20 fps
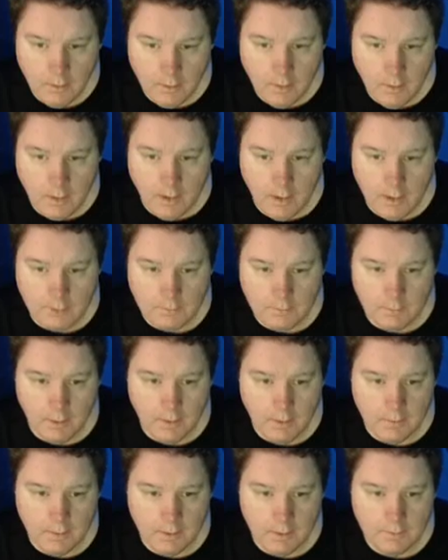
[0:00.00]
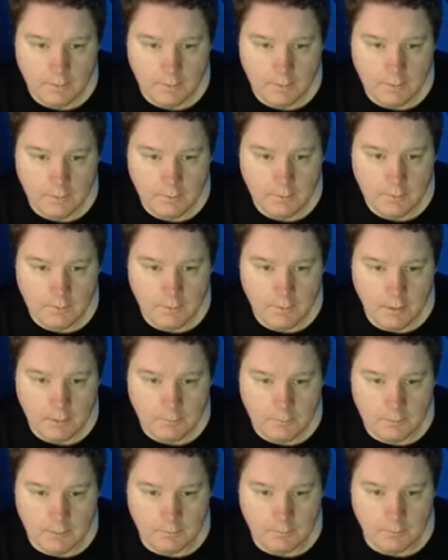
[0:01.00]
as well as the new
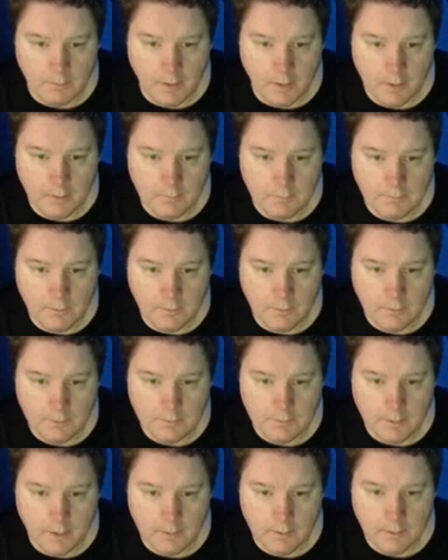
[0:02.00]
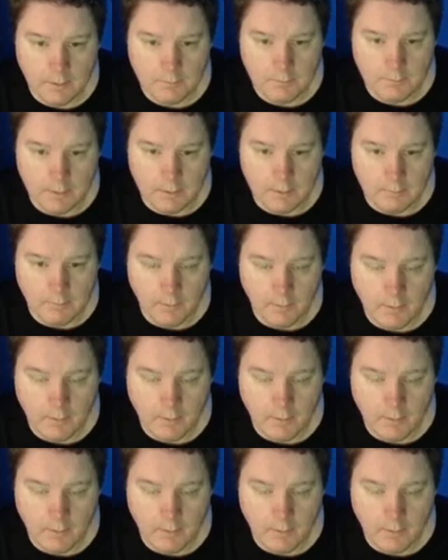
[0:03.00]
development of cryo-focused ion beam,